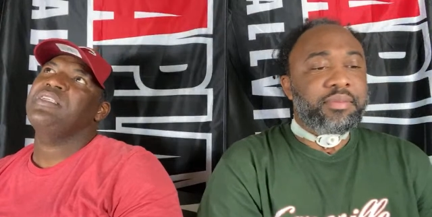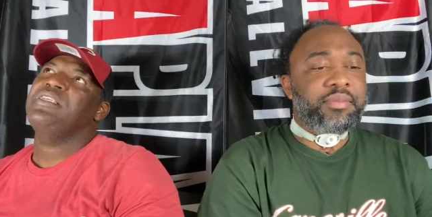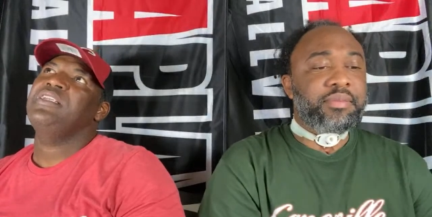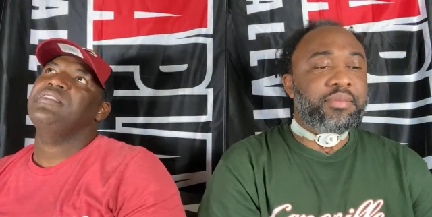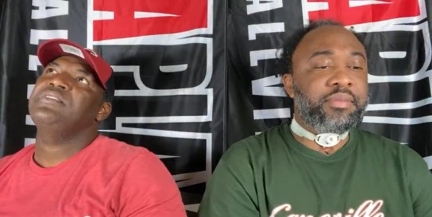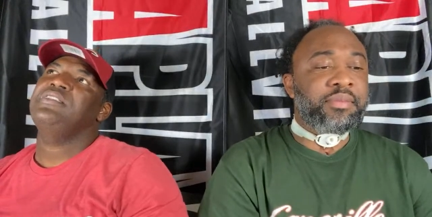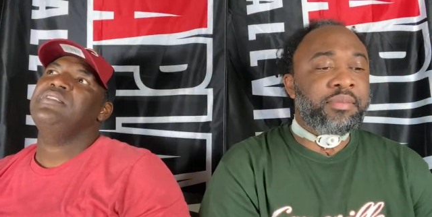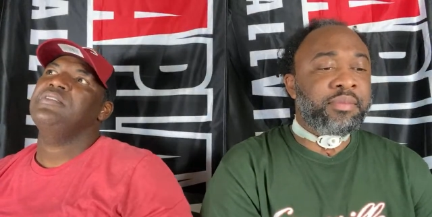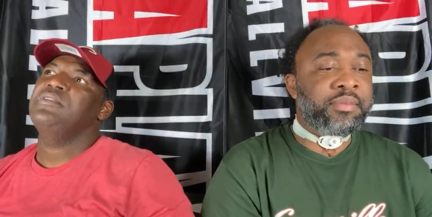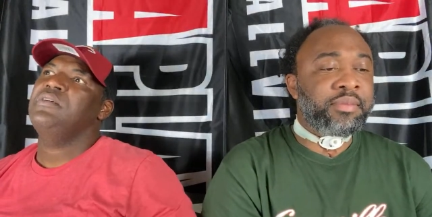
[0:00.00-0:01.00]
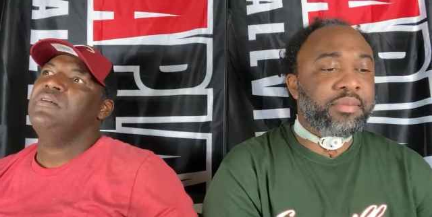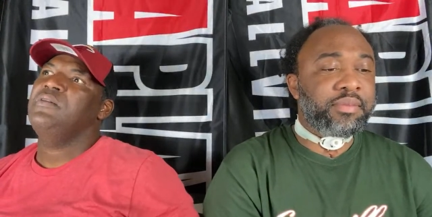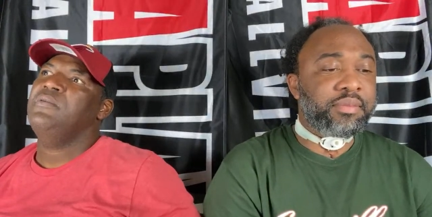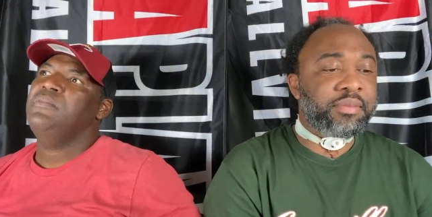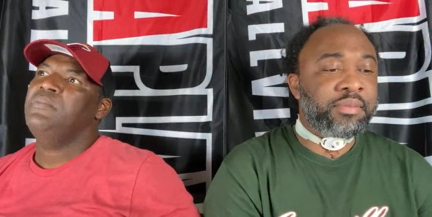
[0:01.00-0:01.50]
Speaker 1: at the end of the season.
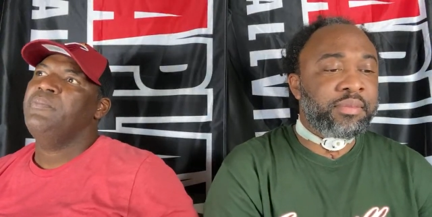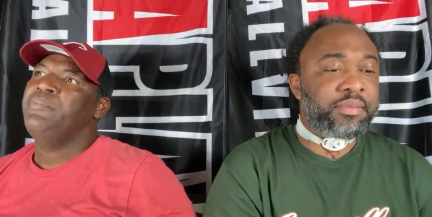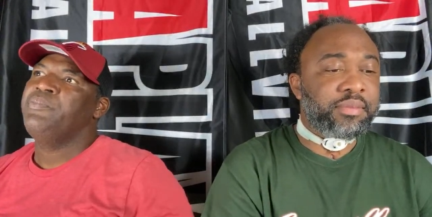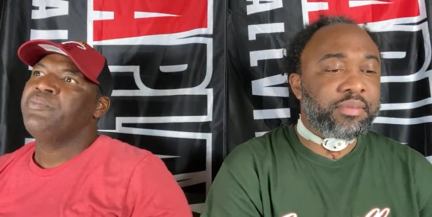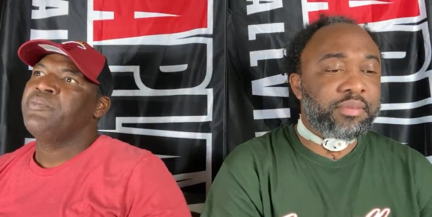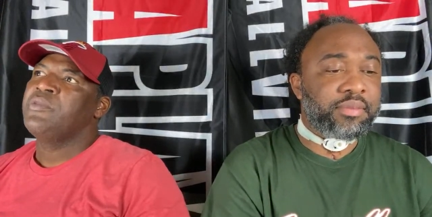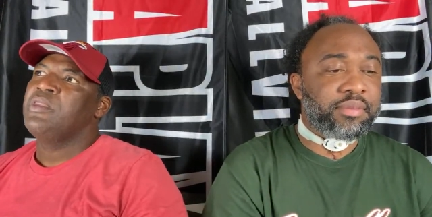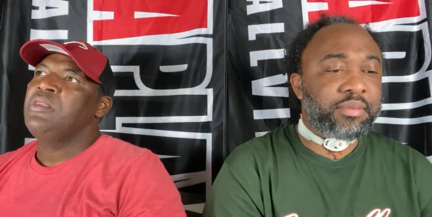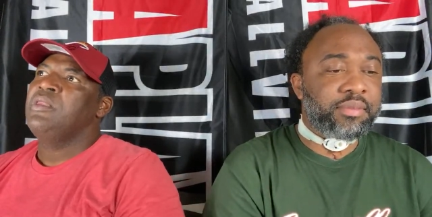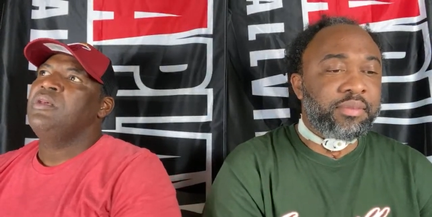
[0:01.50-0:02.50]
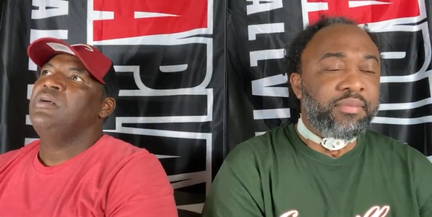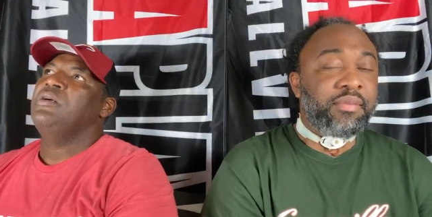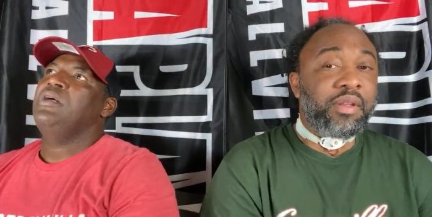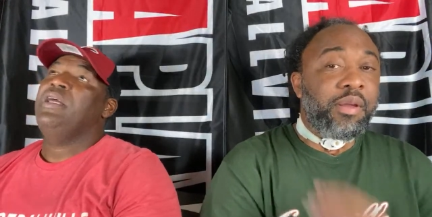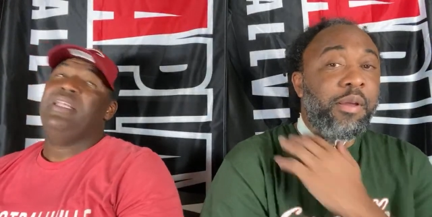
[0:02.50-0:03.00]
Um,
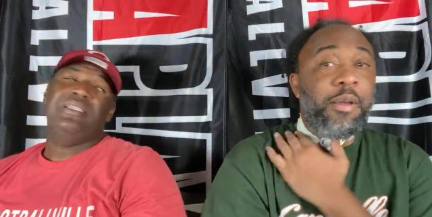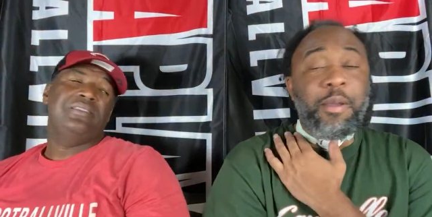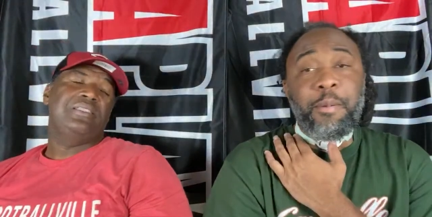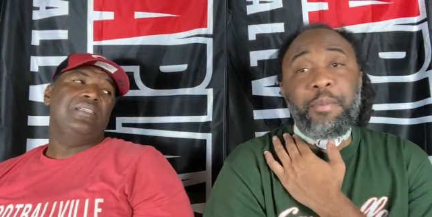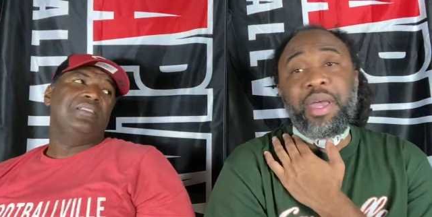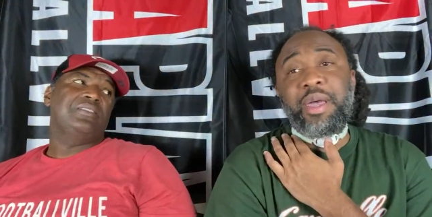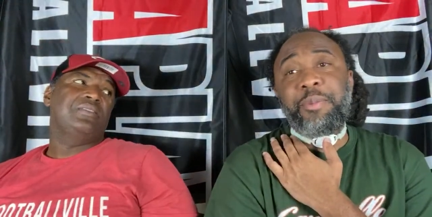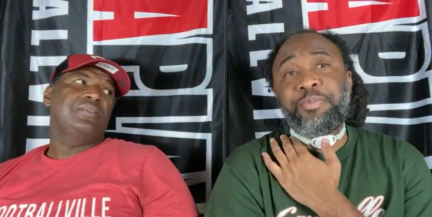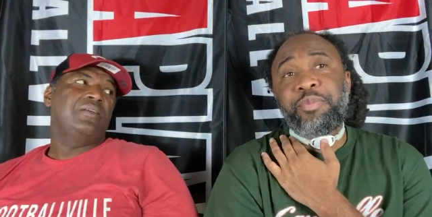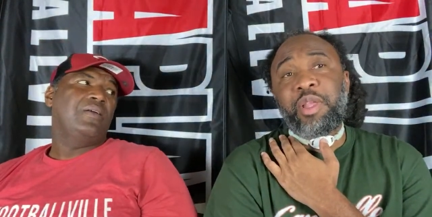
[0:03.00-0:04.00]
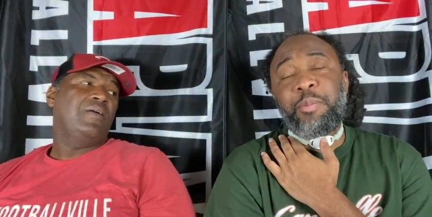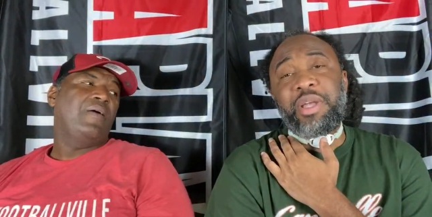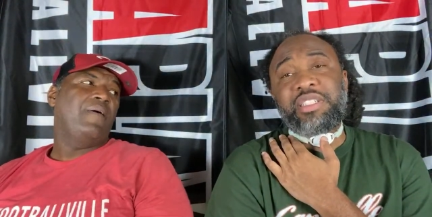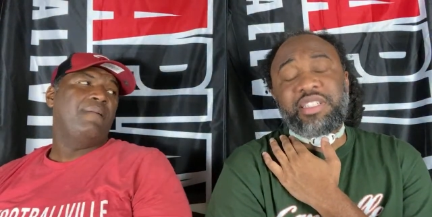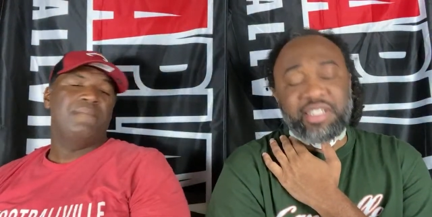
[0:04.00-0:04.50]
Speaker 2: and they, did. man, just...
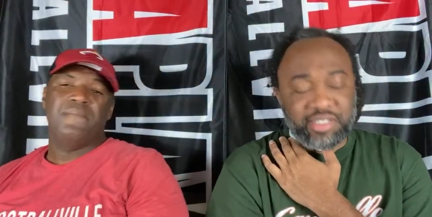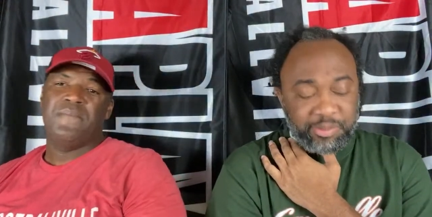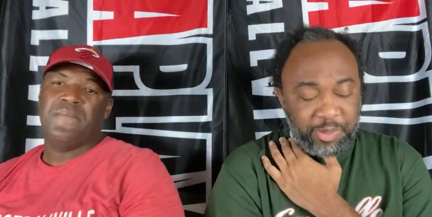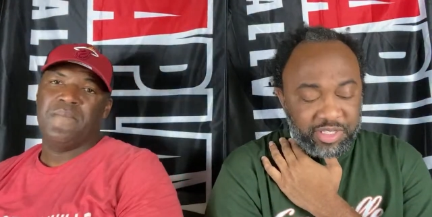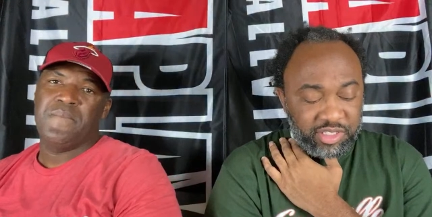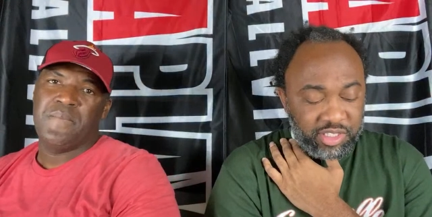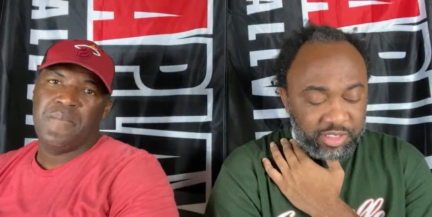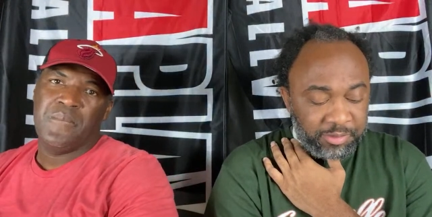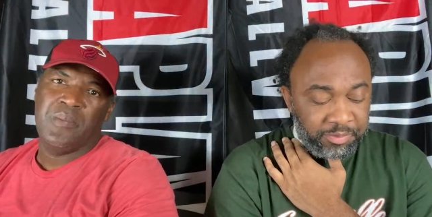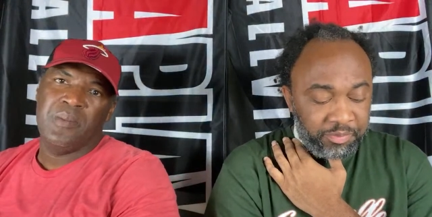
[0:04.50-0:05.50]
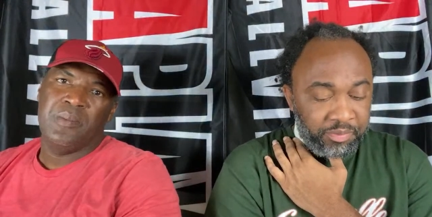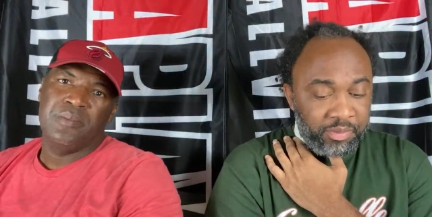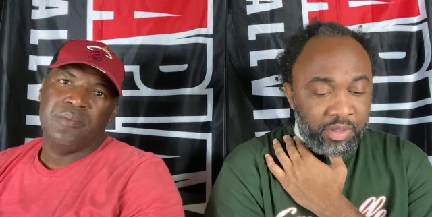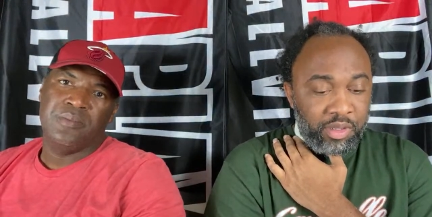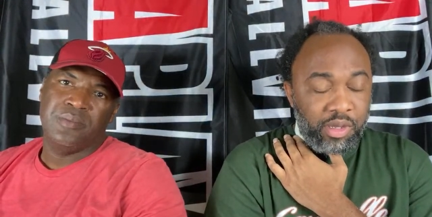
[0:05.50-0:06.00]
picture this. Picture,
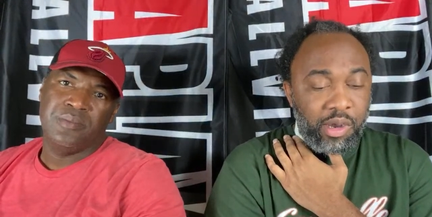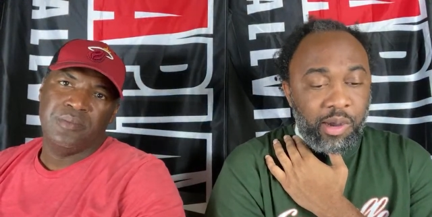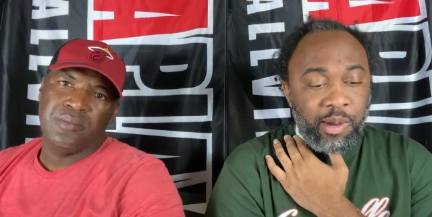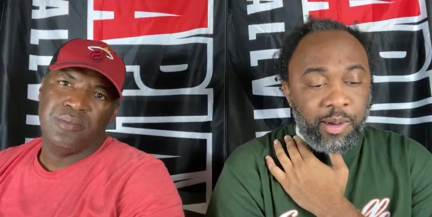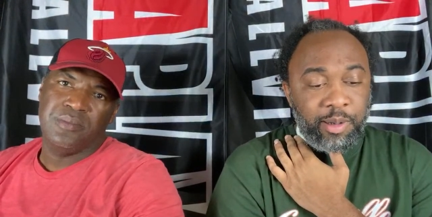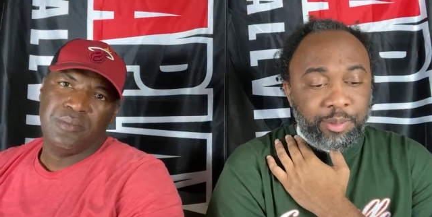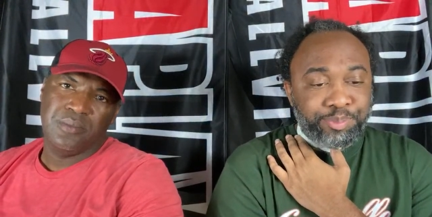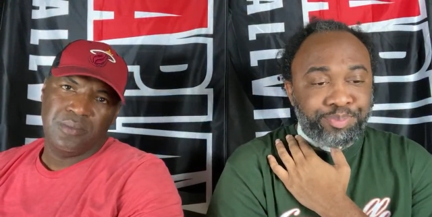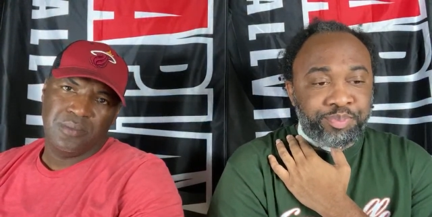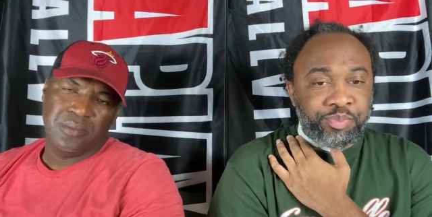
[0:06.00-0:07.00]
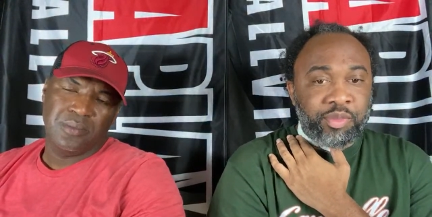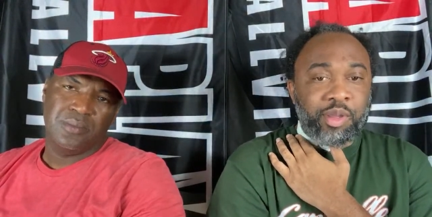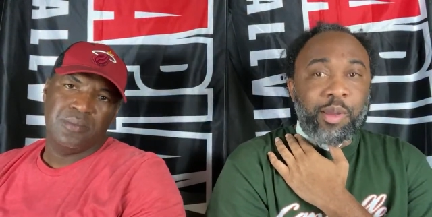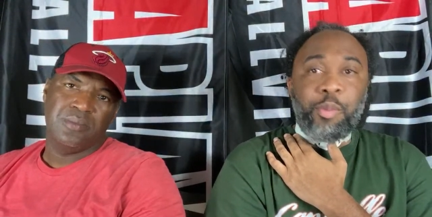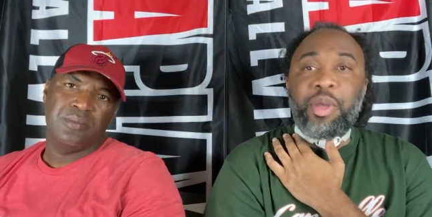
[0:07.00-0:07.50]
um,
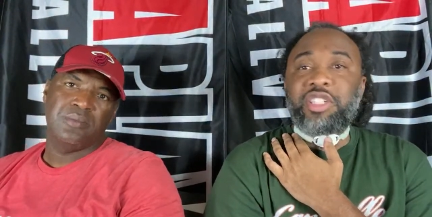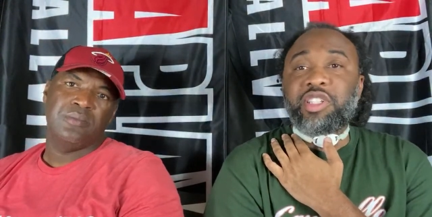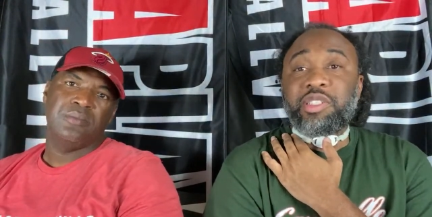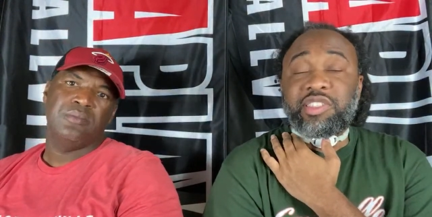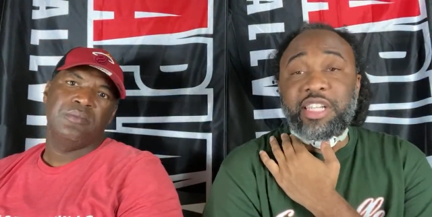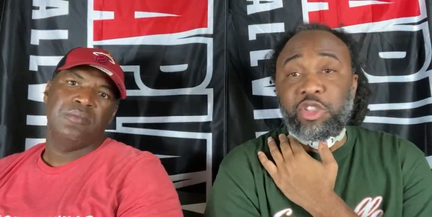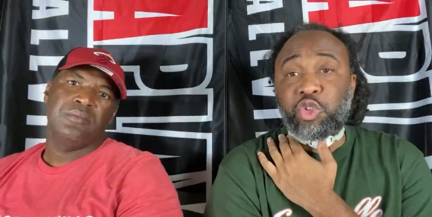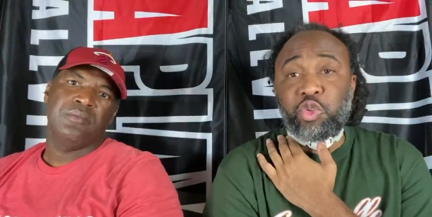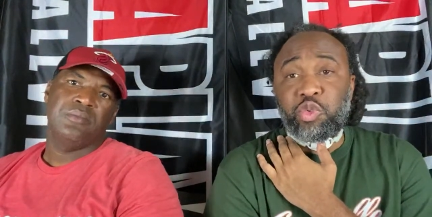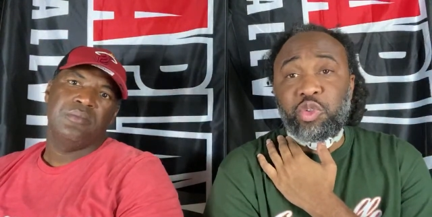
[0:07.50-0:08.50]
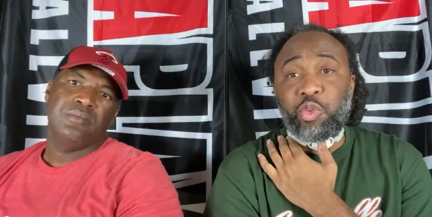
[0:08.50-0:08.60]
picture Central, the